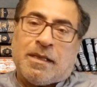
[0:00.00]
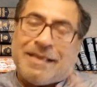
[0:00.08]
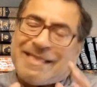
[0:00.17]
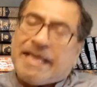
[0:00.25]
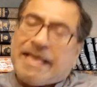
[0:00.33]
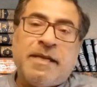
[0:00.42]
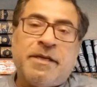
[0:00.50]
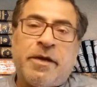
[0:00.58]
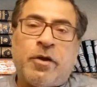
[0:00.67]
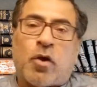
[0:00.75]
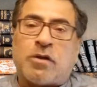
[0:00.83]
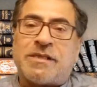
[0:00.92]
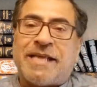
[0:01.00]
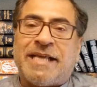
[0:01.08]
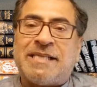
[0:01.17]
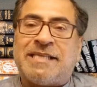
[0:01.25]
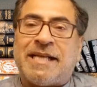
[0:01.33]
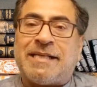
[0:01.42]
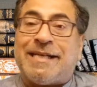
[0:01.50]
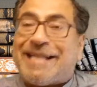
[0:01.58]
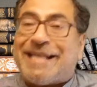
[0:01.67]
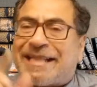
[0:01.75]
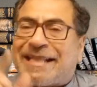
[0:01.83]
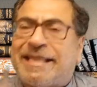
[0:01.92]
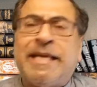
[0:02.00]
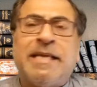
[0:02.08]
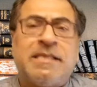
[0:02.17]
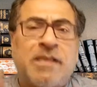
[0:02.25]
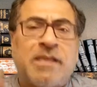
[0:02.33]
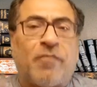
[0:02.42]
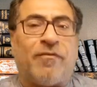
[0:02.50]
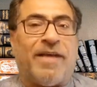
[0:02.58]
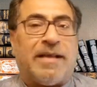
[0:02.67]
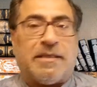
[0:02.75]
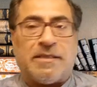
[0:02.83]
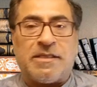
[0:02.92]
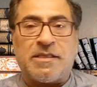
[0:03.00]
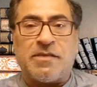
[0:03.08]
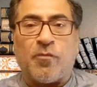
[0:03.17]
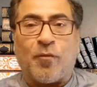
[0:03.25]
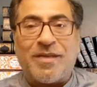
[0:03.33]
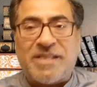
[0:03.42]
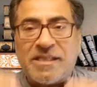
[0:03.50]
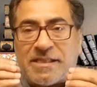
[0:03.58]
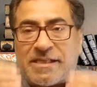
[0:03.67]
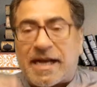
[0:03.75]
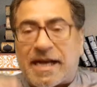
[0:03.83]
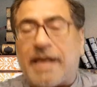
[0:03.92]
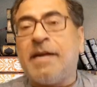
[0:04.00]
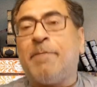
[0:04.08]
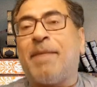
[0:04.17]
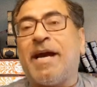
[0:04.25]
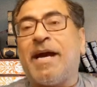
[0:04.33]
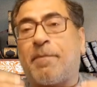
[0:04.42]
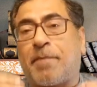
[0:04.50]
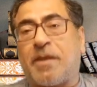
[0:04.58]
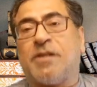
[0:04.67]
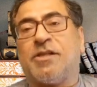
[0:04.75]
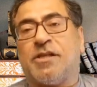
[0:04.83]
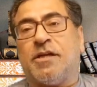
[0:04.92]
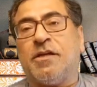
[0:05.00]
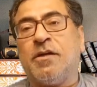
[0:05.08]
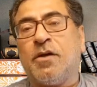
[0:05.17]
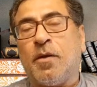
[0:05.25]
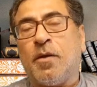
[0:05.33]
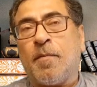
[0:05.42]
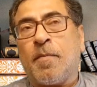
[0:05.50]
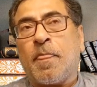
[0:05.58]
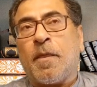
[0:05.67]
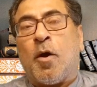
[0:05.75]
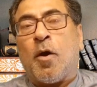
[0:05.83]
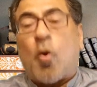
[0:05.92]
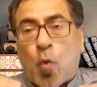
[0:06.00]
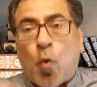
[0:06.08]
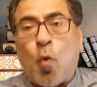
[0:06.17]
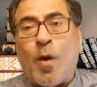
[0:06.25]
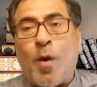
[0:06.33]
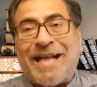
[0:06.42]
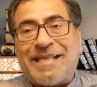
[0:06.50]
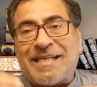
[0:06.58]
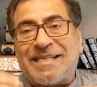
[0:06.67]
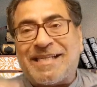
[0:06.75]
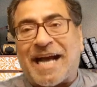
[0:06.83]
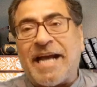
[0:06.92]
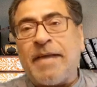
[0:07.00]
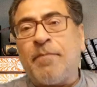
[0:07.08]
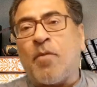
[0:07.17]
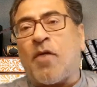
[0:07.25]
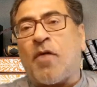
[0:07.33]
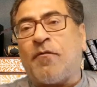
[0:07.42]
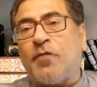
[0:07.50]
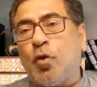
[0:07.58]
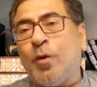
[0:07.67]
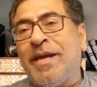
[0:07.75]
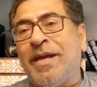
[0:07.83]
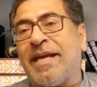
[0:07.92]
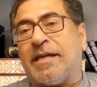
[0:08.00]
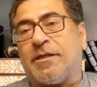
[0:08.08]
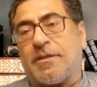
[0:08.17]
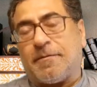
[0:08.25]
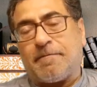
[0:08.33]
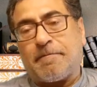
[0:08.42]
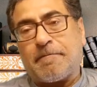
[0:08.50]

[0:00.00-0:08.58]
The said Indian law says that nothing is an offense which is done by a person who at the time of doing it